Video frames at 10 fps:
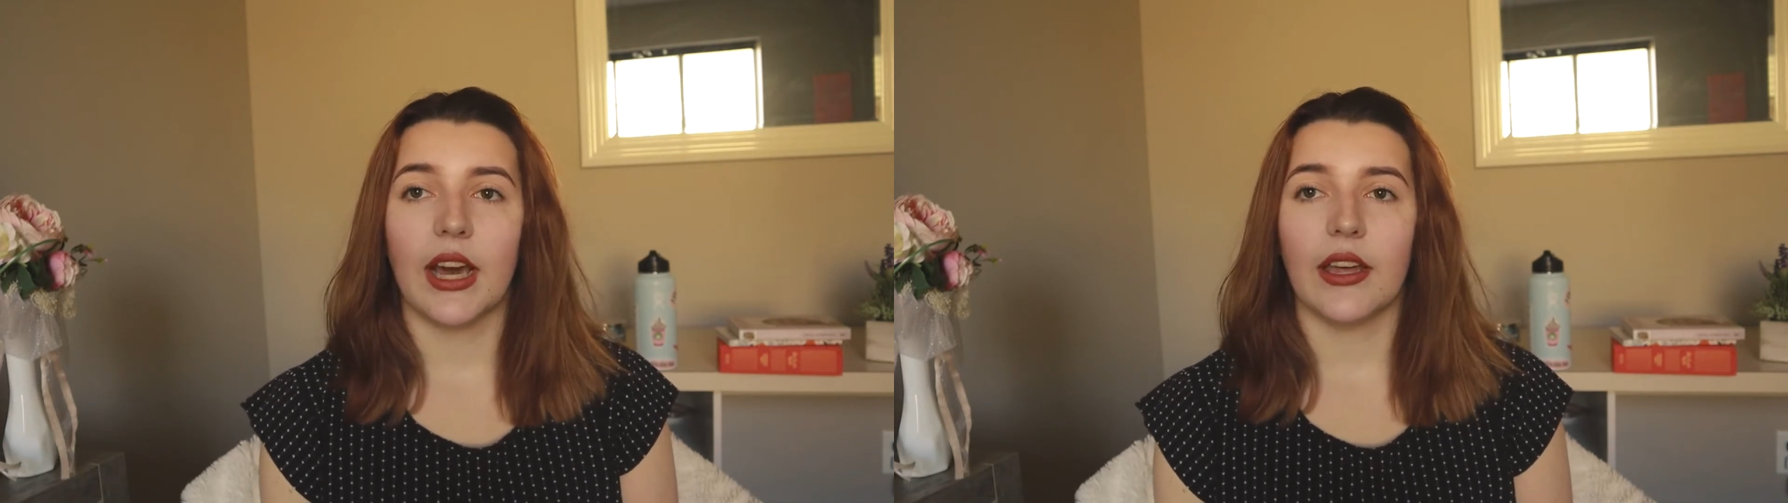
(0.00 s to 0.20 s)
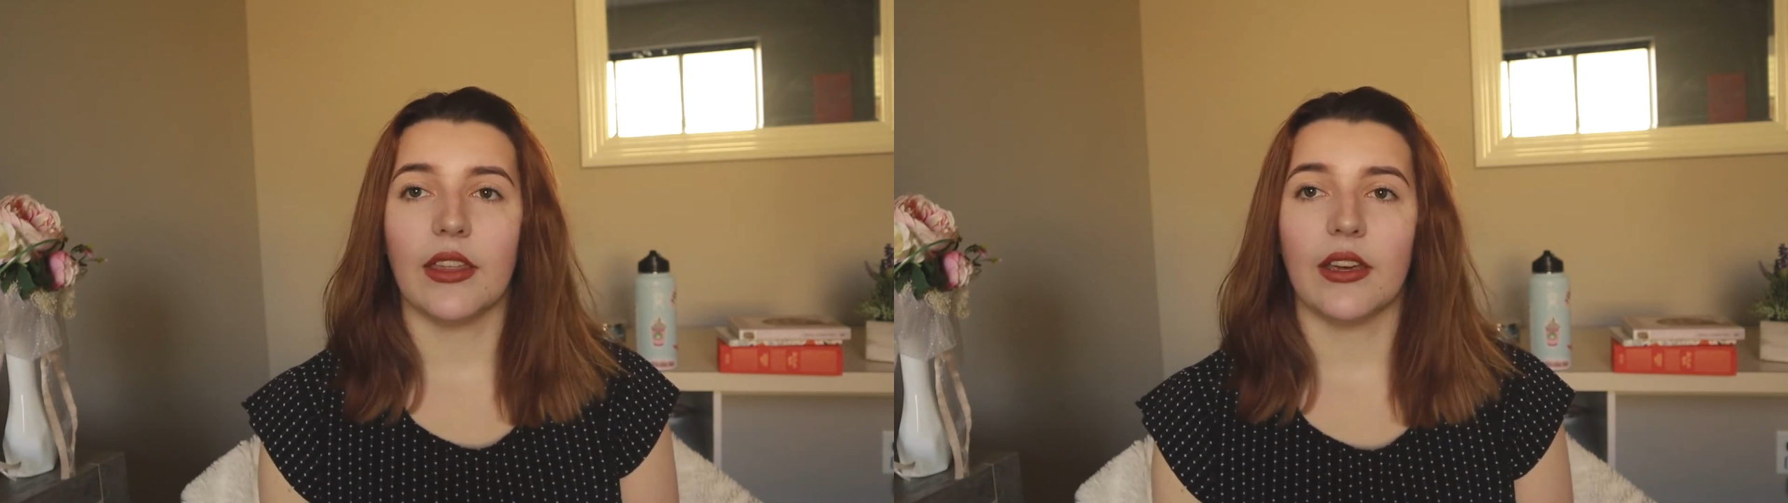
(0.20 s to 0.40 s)

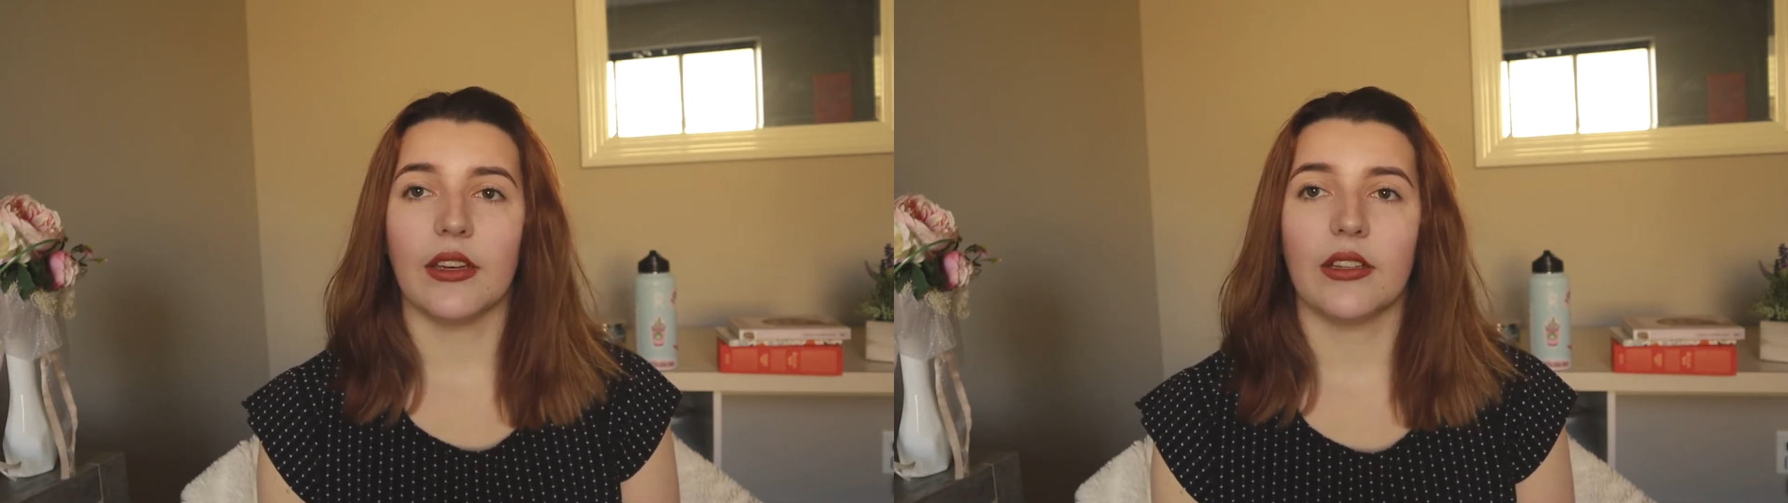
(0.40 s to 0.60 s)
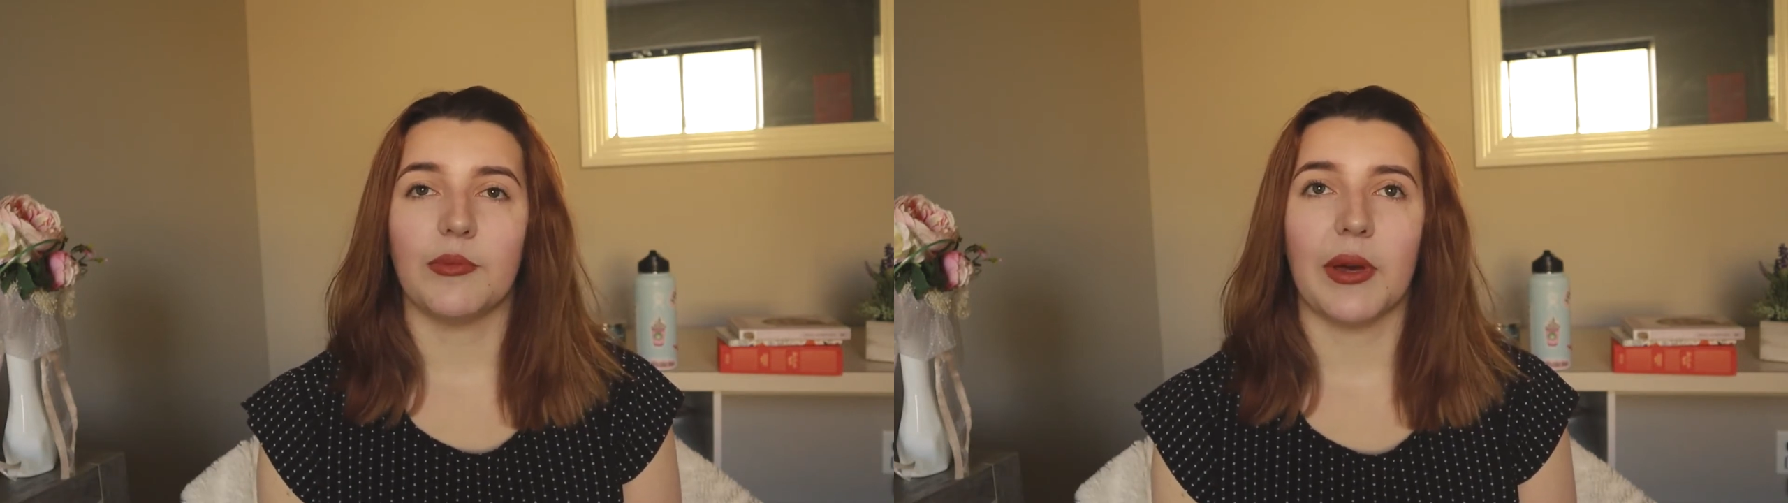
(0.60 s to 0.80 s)
I think
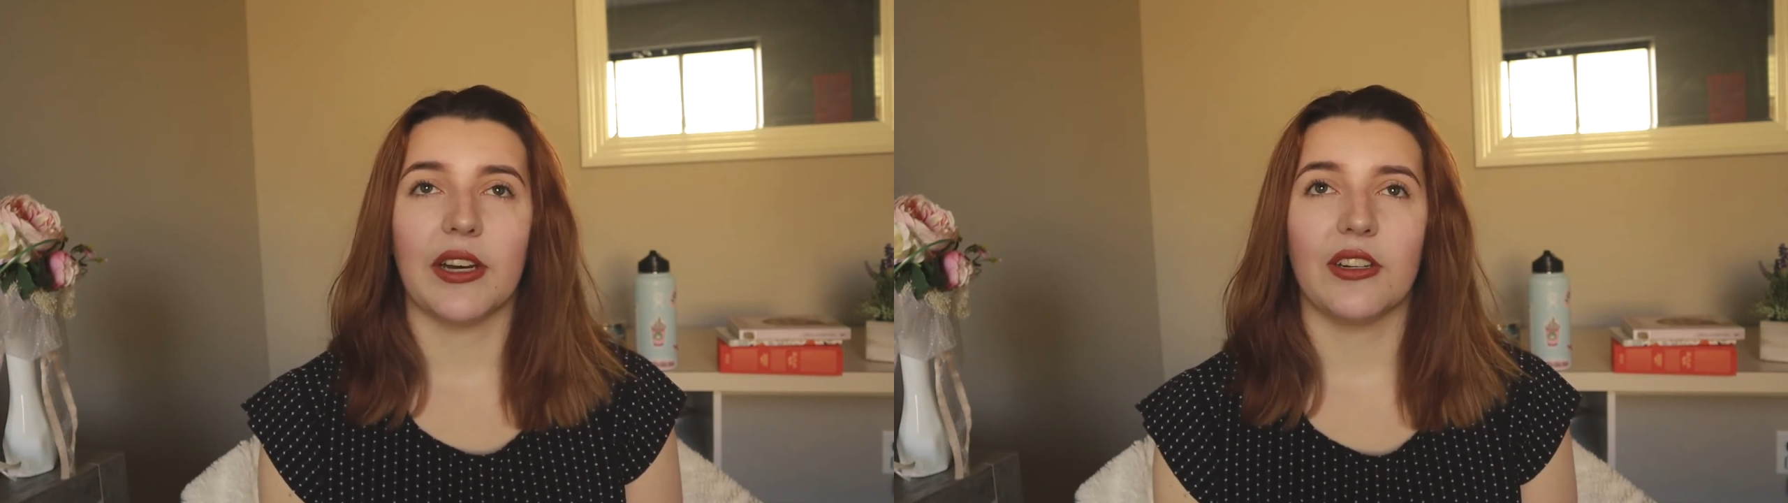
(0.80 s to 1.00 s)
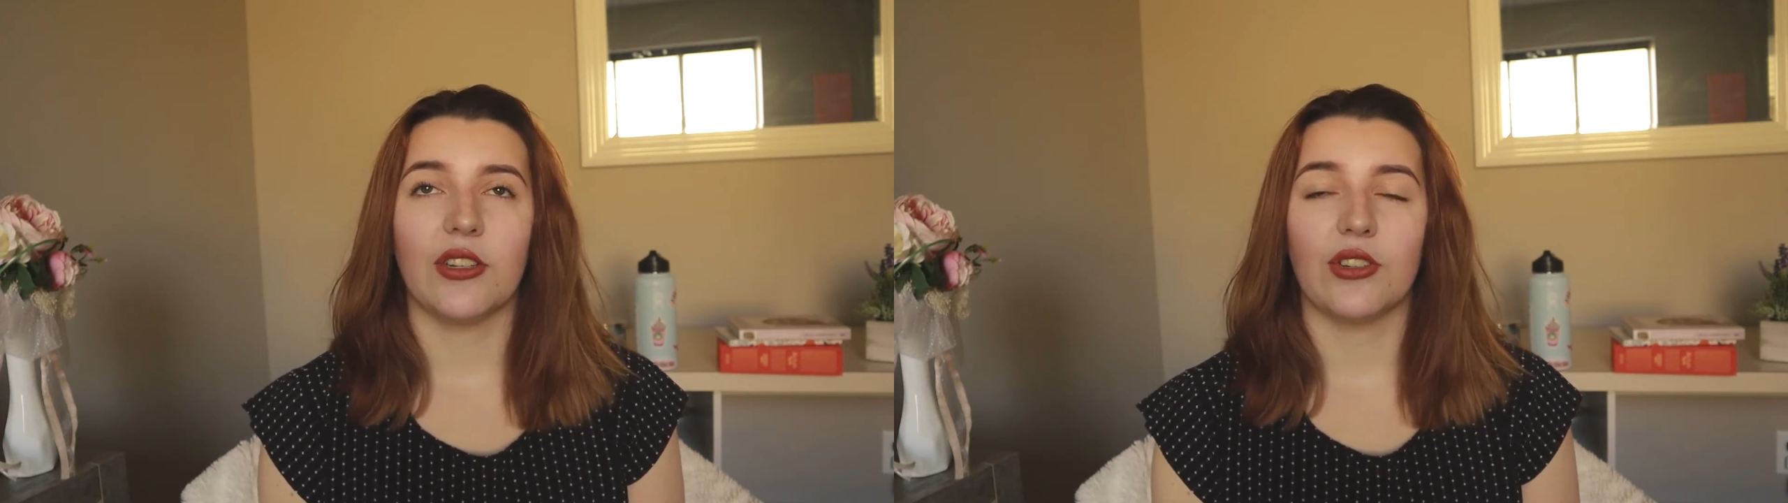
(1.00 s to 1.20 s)
it's better to